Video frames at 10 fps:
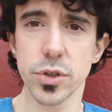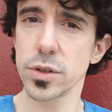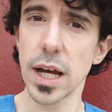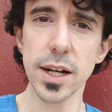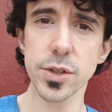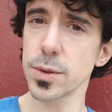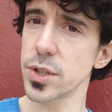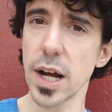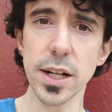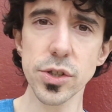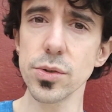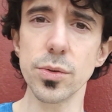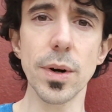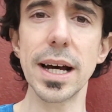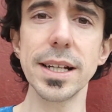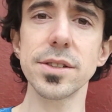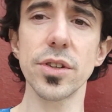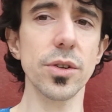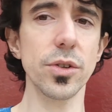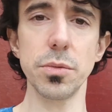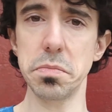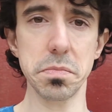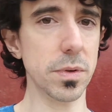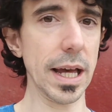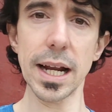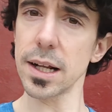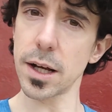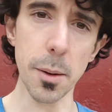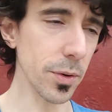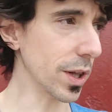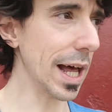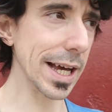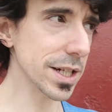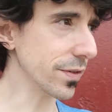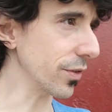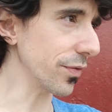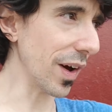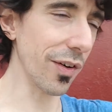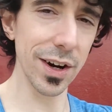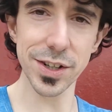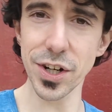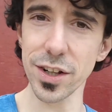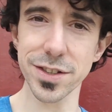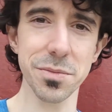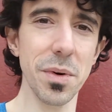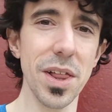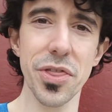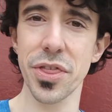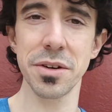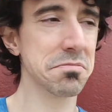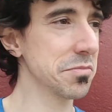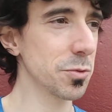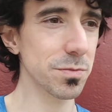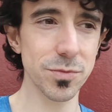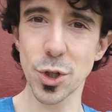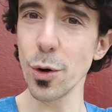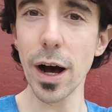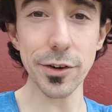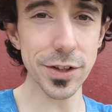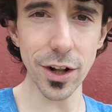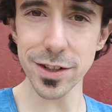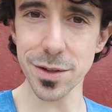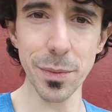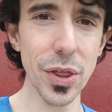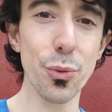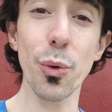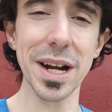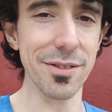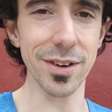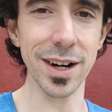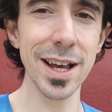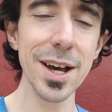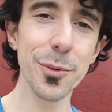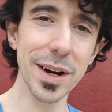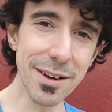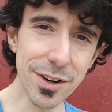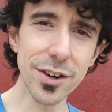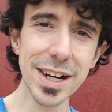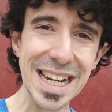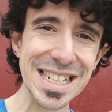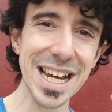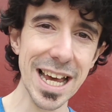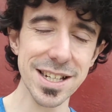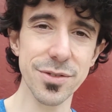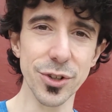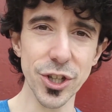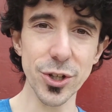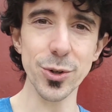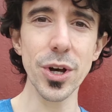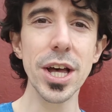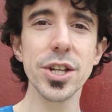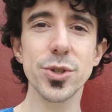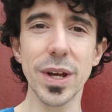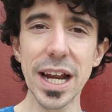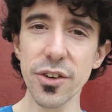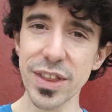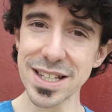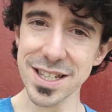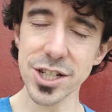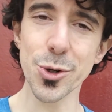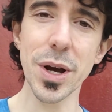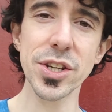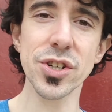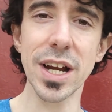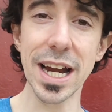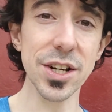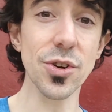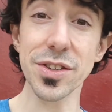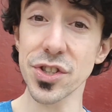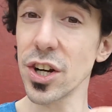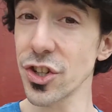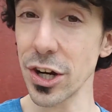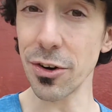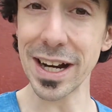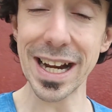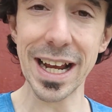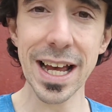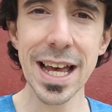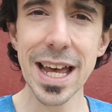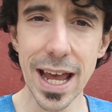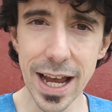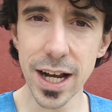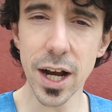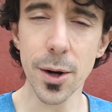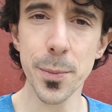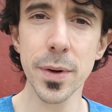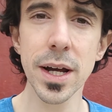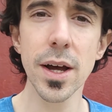got to do what you got to do, right? So you get a couple clients for $500 a month, $200 a month, whatever it takes for you to get off that situation and actually start generating income